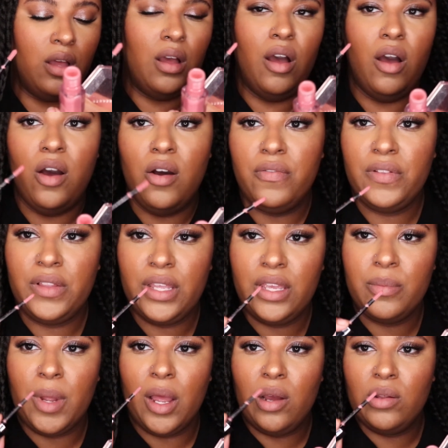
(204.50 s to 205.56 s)
Hopefully,
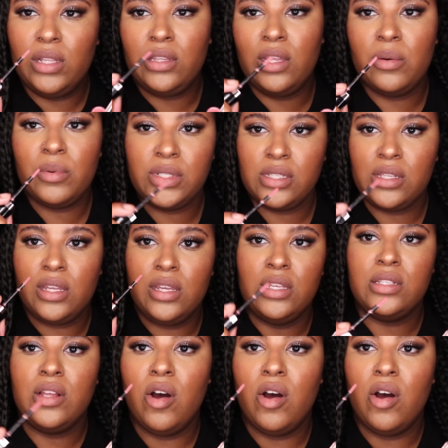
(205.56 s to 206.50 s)
my only thing with these,